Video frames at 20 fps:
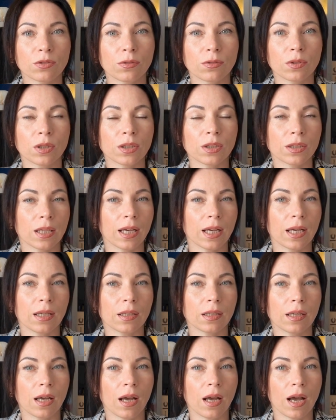
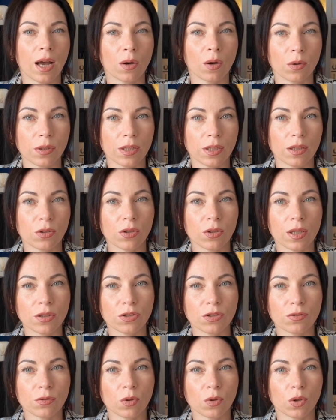firsthand how it can
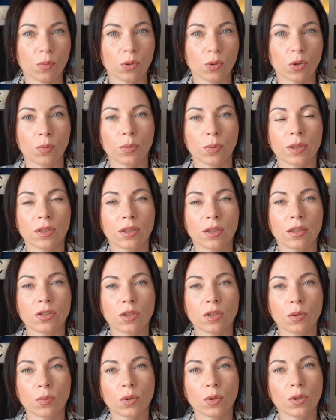transform your business
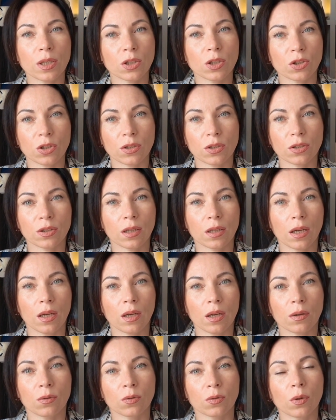operations.
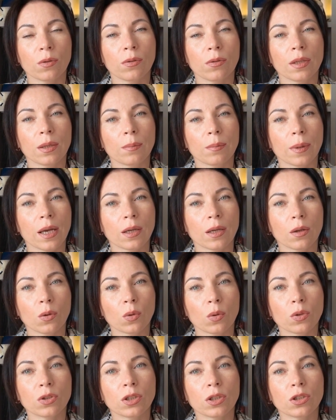For feedback
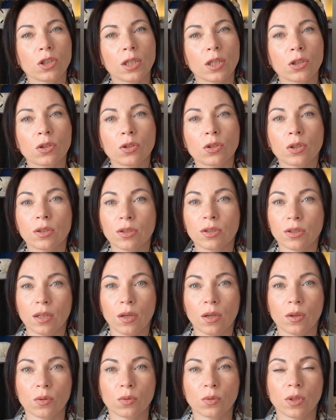or suggestions,
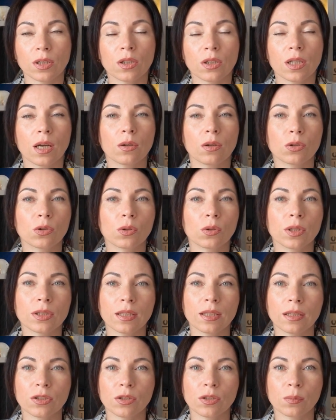reach out to us
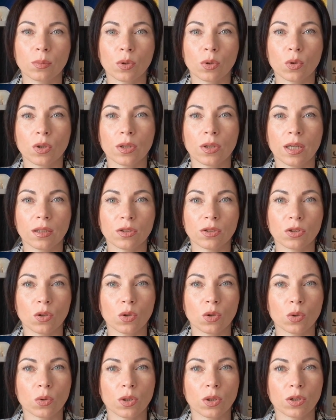at
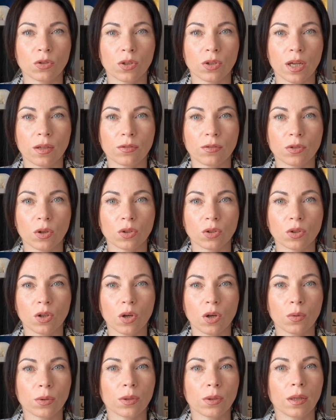
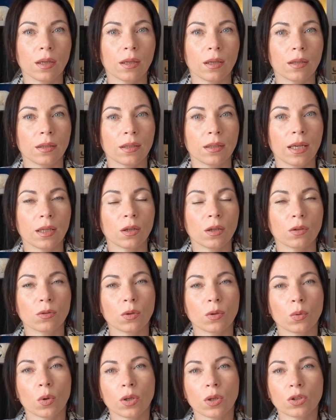support@zohoworkdrive.com. Thank you
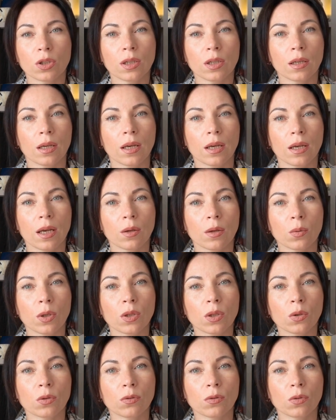for watching, and we
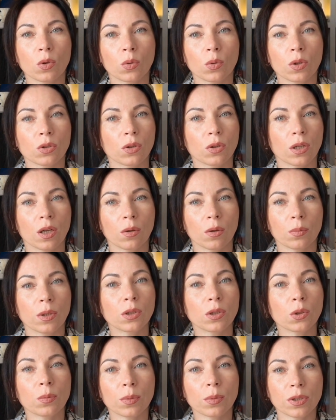look forward to
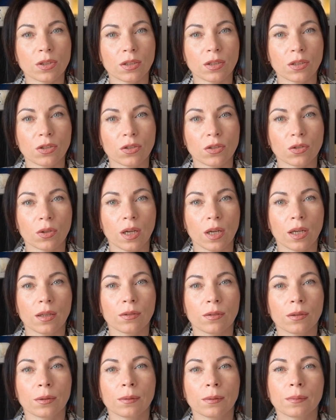helping your business thrive.